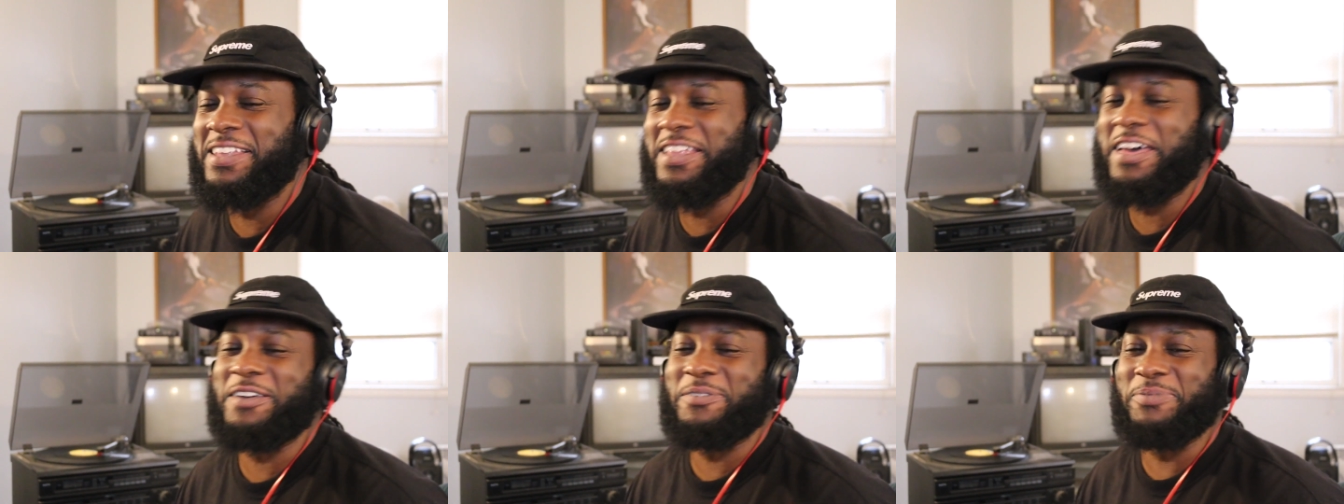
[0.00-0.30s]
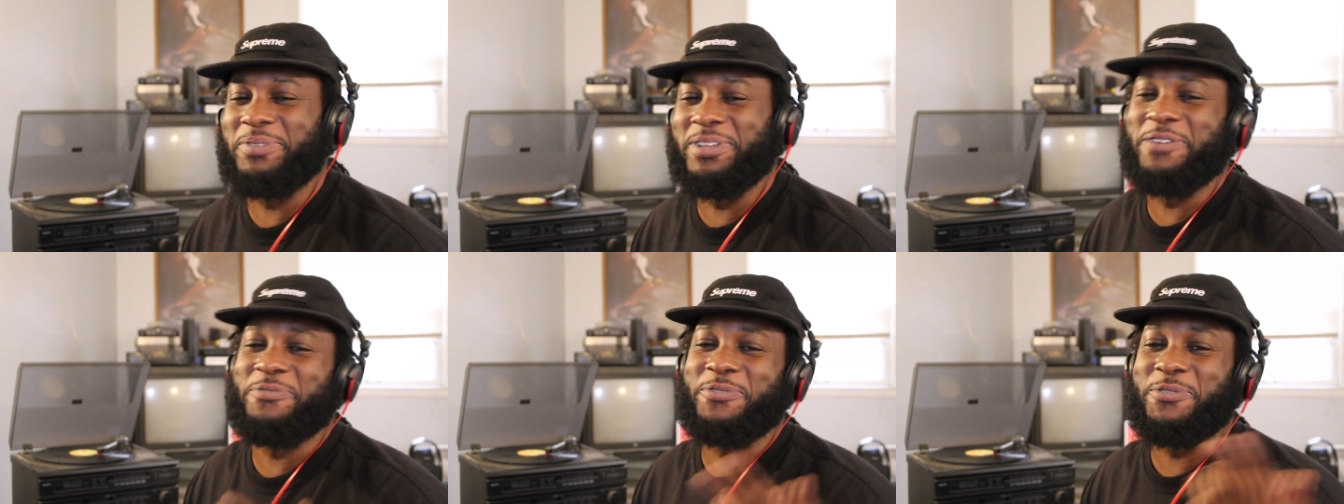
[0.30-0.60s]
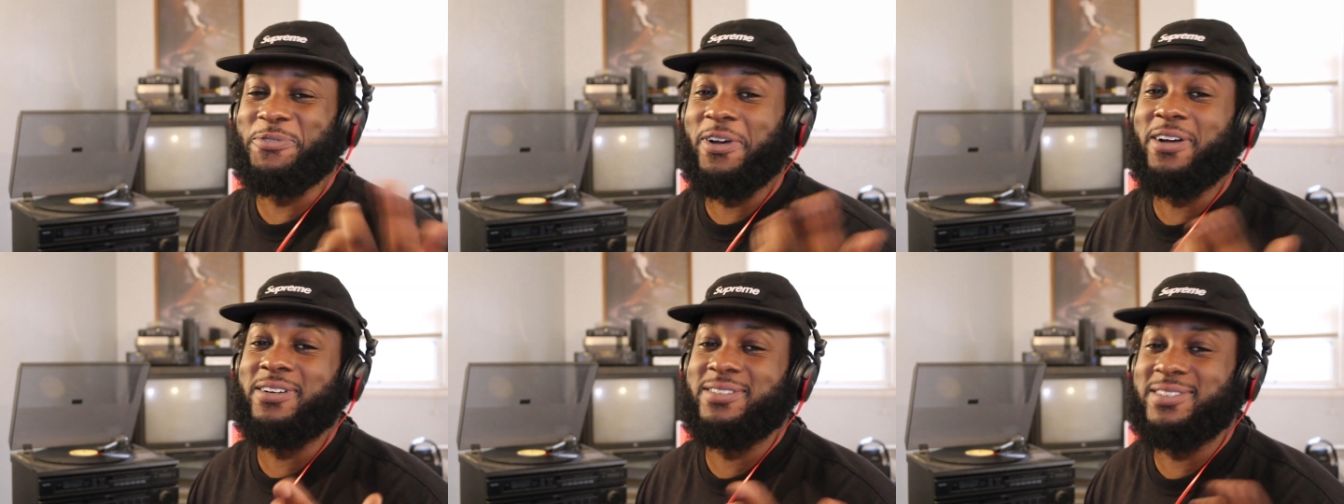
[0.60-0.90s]
a like, but if
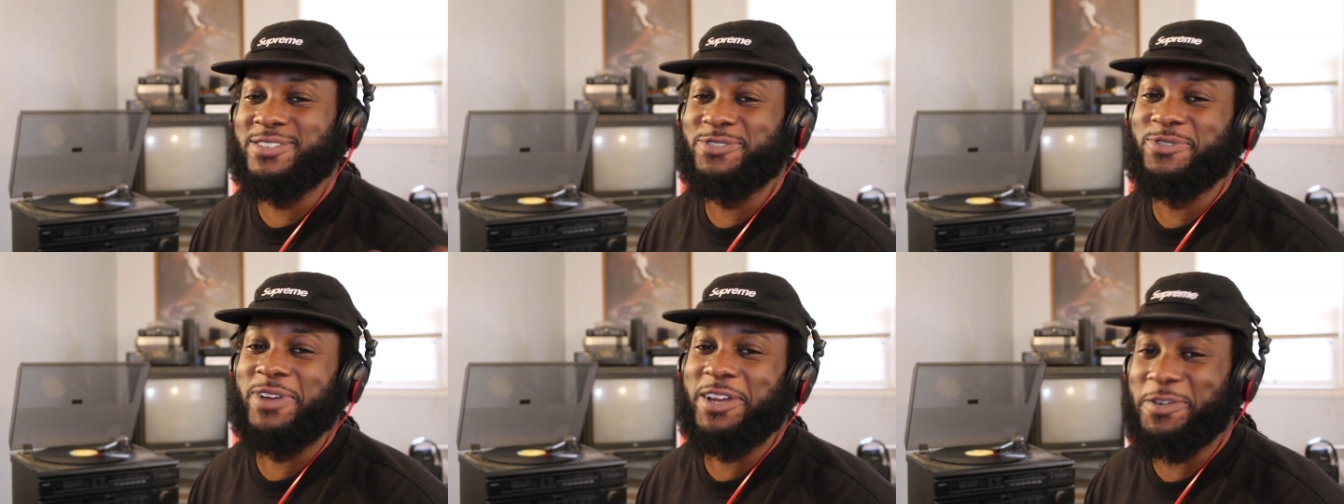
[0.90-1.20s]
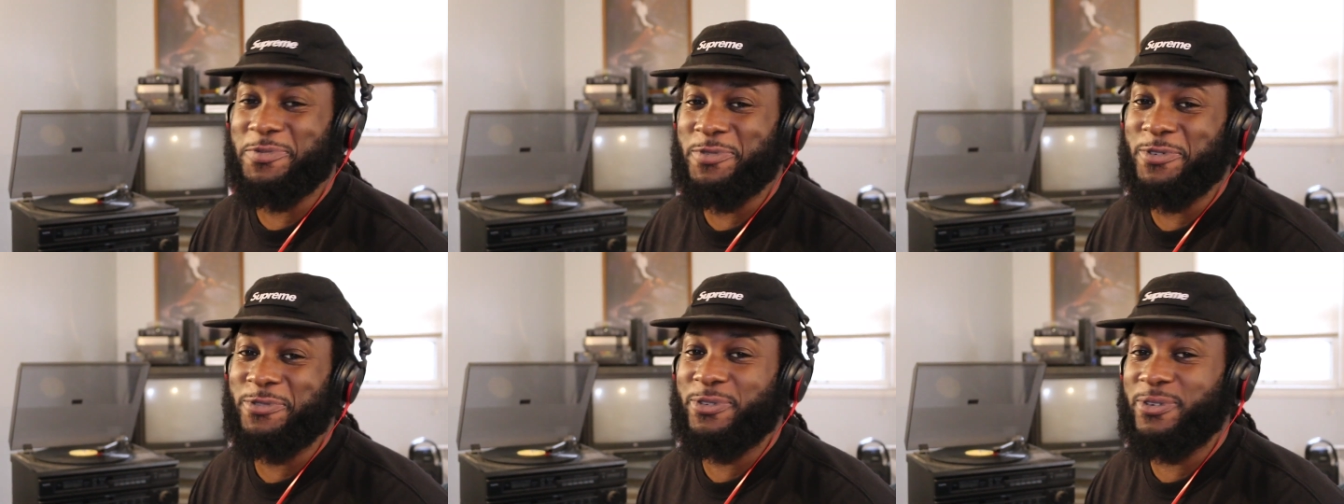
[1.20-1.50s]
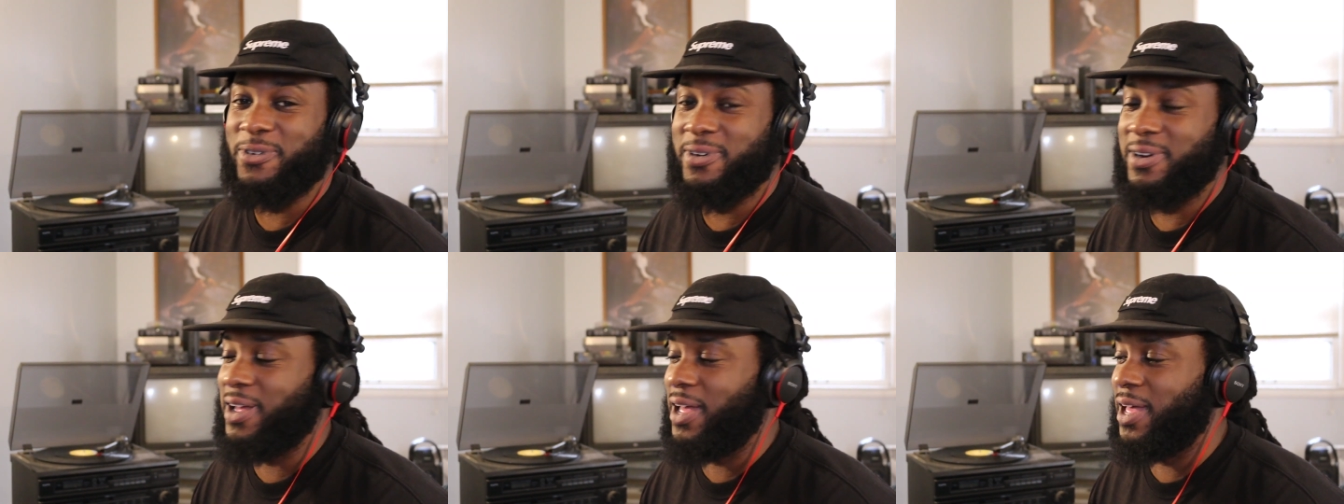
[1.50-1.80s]
you've heard this record
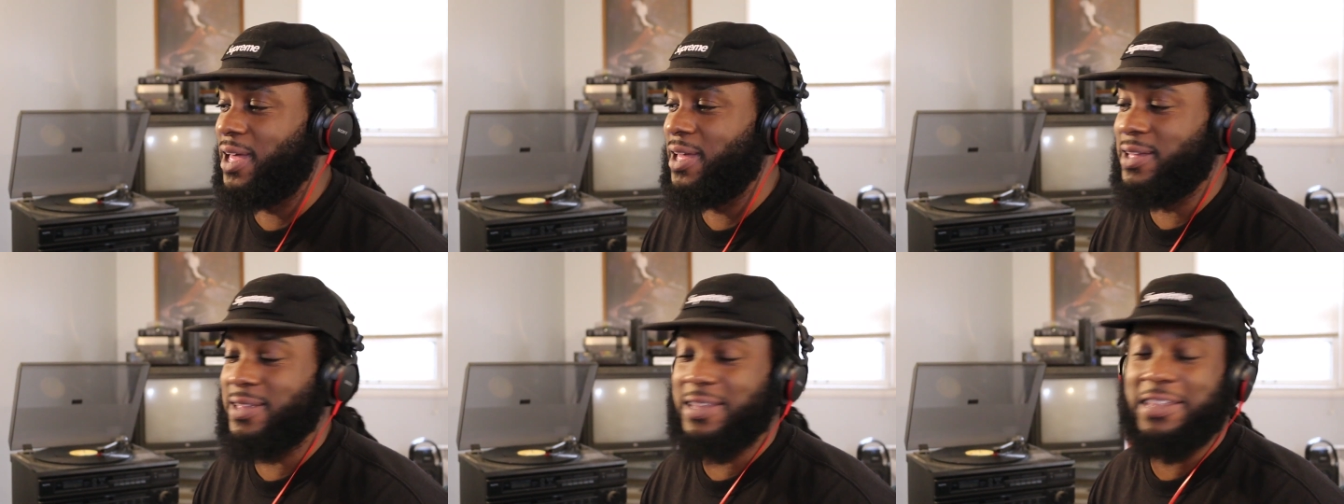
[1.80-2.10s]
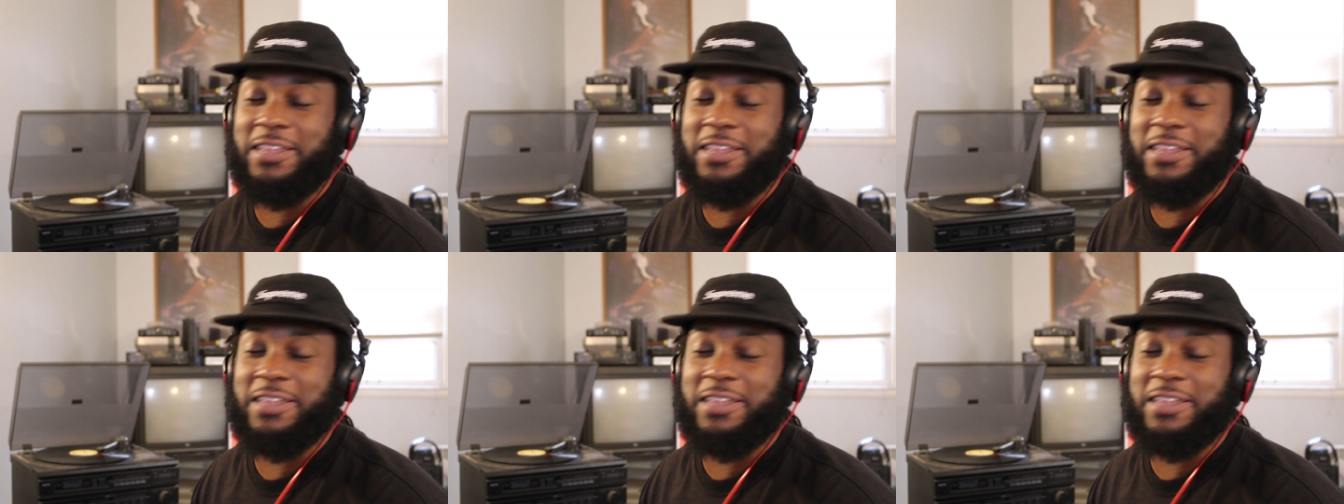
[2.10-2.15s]
before, hey,